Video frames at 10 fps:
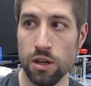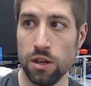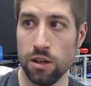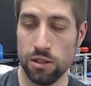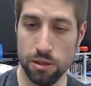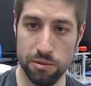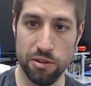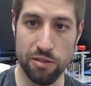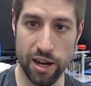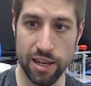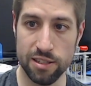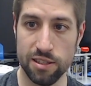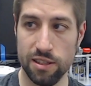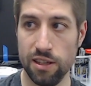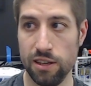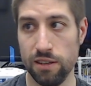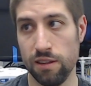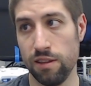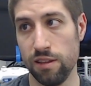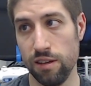some device, the
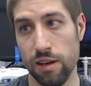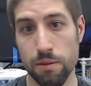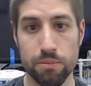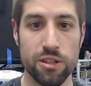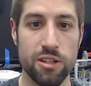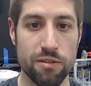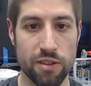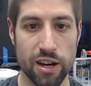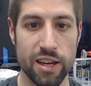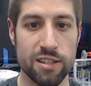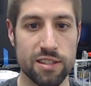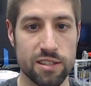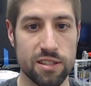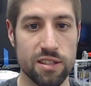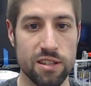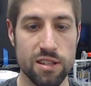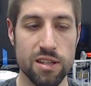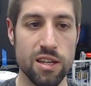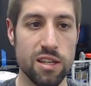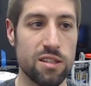input device
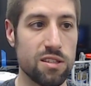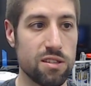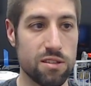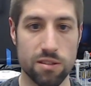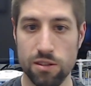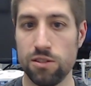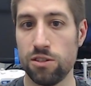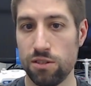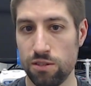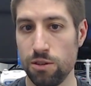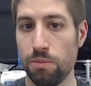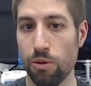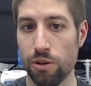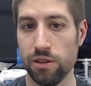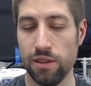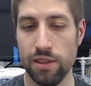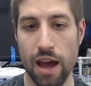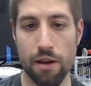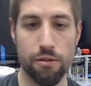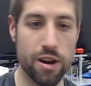needs to support
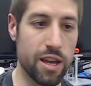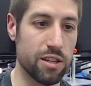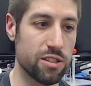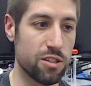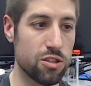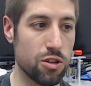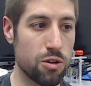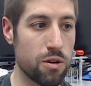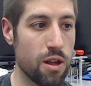that range. And so